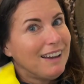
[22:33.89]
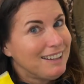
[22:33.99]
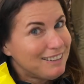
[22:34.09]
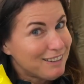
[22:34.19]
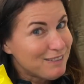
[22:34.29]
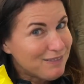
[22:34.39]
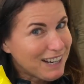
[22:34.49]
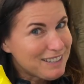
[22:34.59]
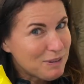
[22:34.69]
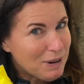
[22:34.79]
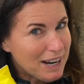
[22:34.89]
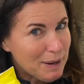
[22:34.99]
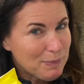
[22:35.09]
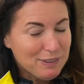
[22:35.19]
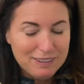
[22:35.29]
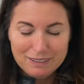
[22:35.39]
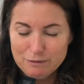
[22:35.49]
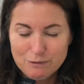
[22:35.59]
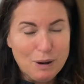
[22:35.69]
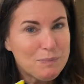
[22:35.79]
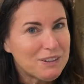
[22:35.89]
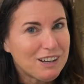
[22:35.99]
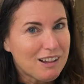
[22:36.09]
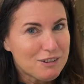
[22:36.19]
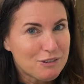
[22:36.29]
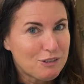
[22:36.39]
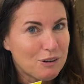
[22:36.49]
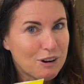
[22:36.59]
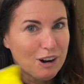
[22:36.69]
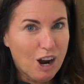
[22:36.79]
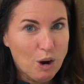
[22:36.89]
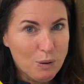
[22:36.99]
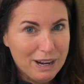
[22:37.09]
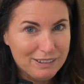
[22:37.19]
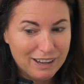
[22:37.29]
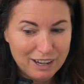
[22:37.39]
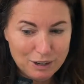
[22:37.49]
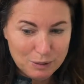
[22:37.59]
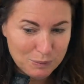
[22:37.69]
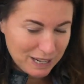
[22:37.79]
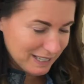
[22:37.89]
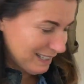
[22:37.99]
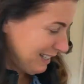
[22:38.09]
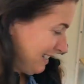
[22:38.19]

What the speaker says: Disinfecting wipes from the dollar store, always a good win.